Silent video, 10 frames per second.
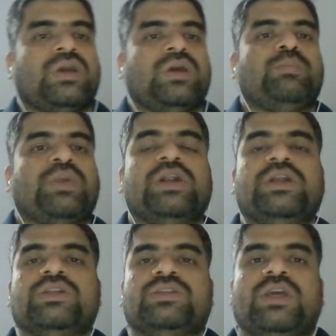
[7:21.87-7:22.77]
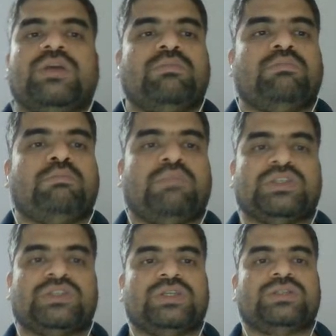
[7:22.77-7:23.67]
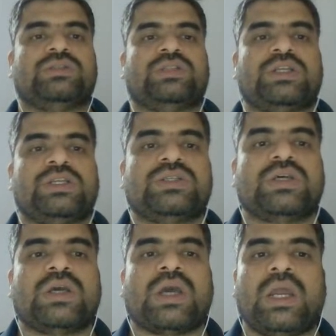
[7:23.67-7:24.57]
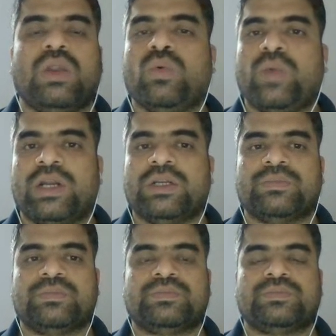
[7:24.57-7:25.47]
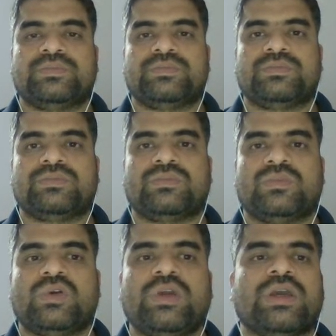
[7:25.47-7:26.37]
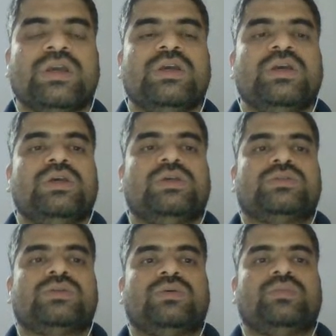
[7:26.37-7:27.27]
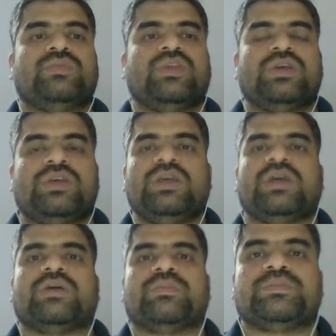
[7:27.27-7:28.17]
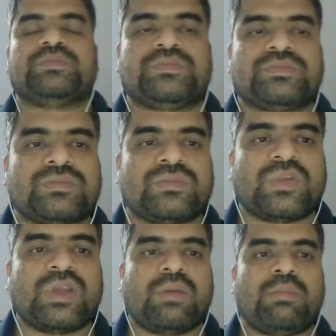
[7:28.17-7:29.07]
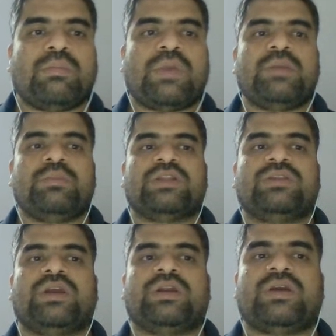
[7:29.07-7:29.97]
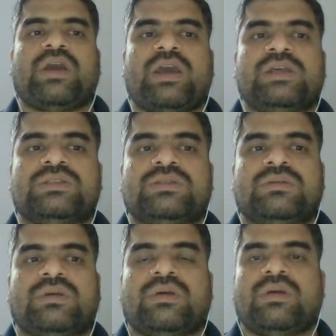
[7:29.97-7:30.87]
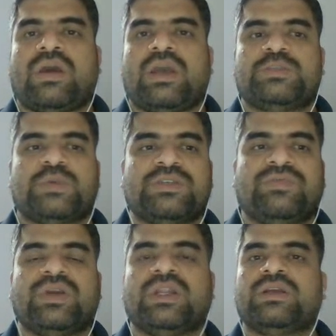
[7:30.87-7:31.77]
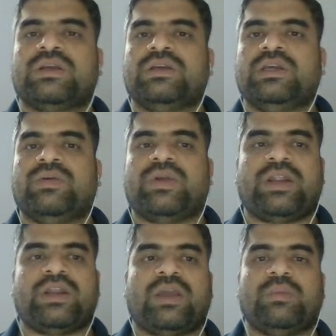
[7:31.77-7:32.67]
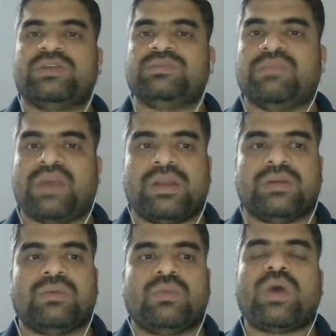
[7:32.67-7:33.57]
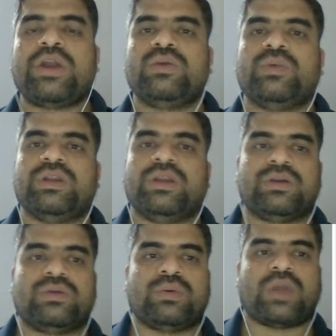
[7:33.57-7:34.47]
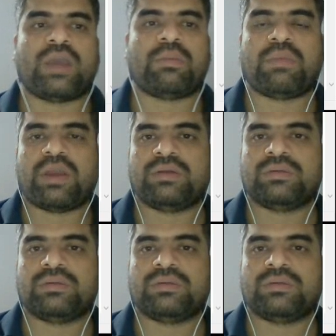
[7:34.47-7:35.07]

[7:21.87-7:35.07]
printing the message that is hello world. Okay, so here my method has, I specifically given a name as main. Why do we need to a main